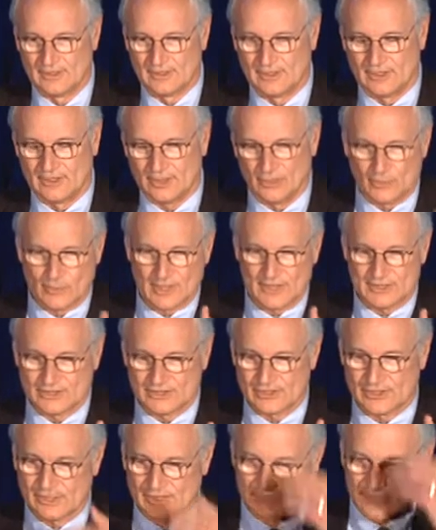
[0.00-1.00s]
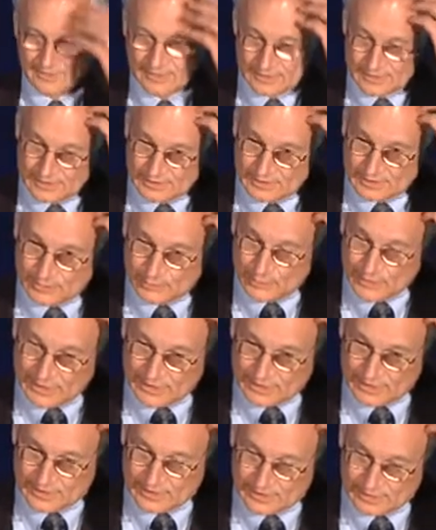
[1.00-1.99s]
On the right side in the
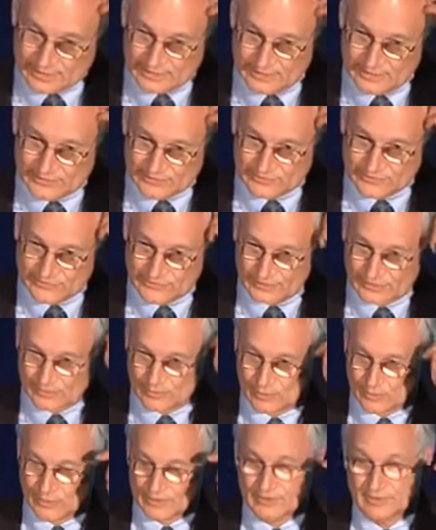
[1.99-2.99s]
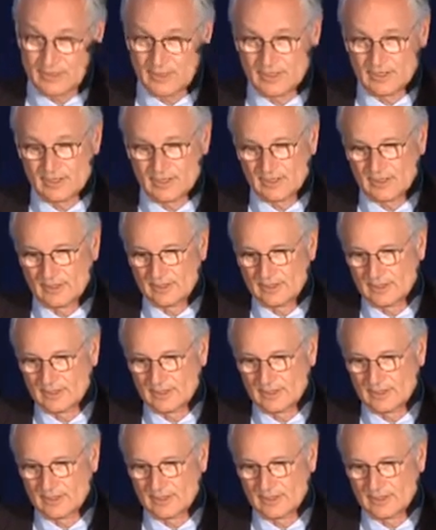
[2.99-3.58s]
pink is what the